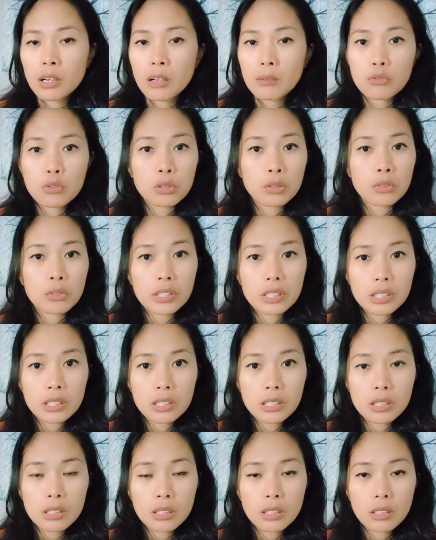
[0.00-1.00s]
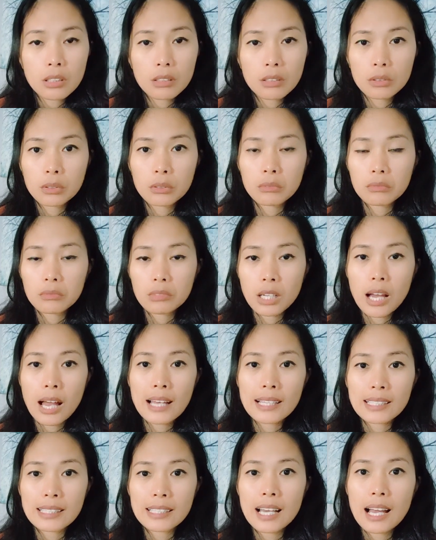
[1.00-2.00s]
tourist that
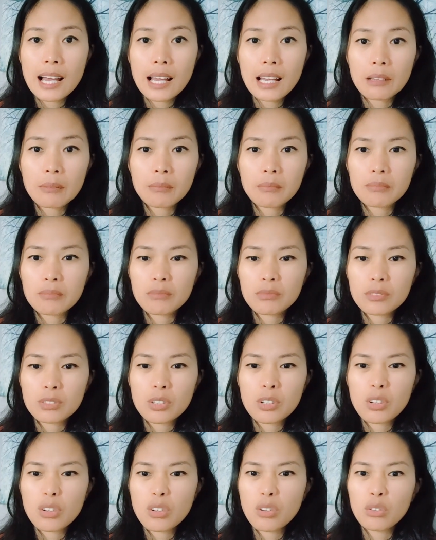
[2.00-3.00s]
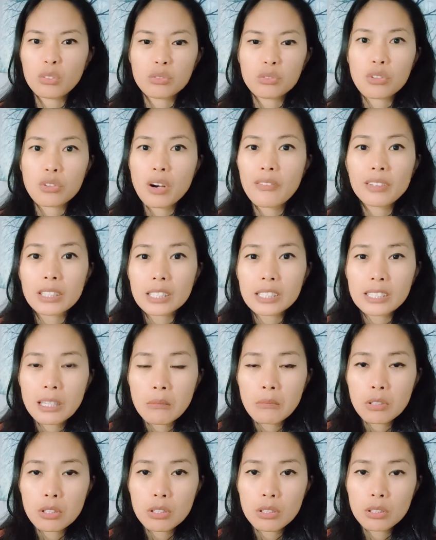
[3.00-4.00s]
has got travel
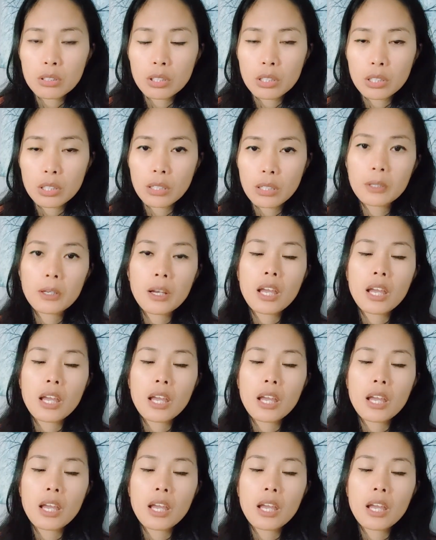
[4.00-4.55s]
exemption, you know,